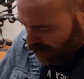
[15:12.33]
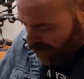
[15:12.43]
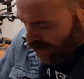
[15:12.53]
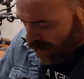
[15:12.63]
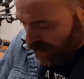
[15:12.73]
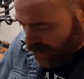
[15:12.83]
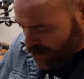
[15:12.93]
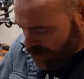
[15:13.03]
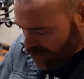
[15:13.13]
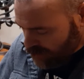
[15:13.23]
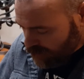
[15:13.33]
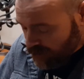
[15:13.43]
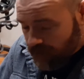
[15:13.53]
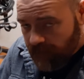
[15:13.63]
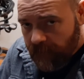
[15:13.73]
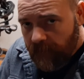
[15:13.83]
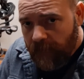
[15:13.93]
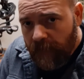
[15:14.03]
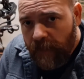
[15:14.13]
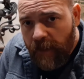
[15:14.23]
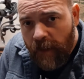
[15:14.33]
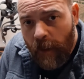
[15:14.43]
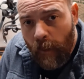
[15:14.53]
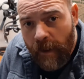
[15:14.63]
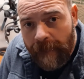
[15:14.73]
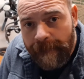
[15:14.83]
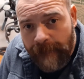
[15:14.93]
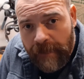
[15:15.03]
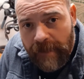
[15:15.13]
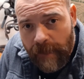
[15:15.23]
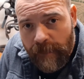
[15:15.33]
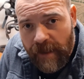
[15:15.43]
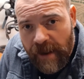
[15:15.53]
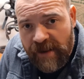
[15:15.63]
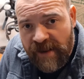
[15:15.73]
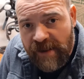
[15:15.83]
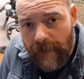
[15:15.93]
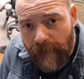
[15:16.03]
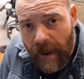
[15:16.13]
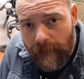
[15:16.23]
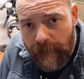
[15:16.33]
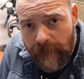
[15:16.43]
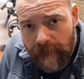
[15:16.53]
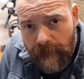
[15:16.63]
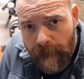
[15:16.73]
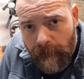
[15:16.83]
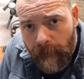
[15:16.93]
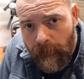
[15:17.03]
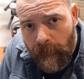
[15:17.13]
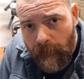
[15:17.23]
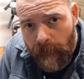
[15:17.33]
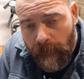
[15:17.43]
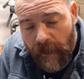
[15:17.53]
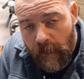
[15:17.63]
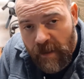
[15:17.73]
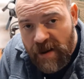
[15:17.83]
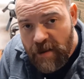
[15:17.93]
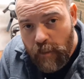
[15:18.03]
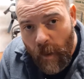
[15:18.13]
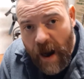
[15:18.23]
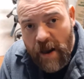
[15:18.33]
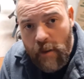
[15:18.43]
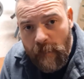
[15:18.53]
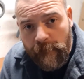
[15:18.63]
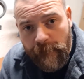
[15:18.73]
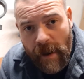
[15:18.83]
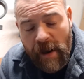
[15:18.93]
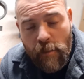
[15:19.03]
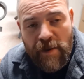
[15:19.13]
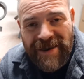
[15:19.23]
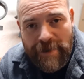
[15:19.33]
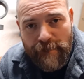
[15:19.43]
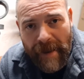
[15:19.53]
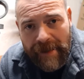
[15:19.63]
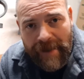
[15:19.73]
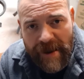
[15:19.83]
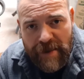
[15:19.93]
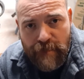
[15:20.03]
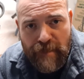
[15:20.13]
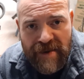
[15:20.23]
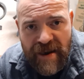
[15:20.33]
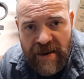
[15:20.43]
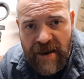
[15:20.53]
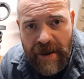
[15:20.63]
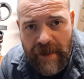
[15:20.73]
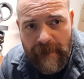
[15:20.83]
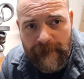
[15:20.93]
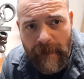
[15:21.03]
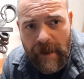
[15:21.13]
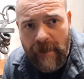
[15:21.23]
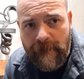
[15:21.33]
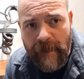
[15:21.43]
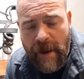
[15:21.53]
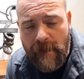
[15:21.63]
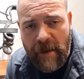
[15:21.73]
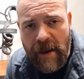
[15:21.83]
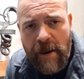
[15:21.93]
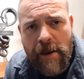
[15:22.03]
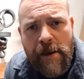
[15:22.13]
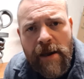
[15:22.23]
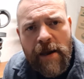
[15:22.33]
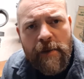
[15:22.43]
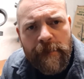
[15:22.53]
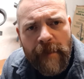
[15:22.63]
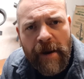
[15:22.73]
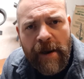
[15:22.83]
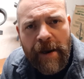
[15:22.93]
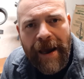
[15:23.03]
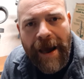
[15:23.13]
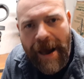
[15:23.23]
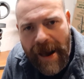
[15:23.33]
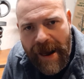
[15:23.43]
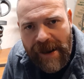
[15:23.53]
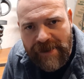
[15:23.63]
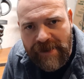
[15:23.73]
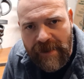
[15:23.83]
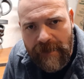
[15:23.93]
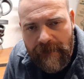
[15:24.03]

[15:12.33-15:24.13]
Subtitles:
And you don't want to fuck that relationship up. Which is why you fucking respect his position in the fucking family and you fucking ask.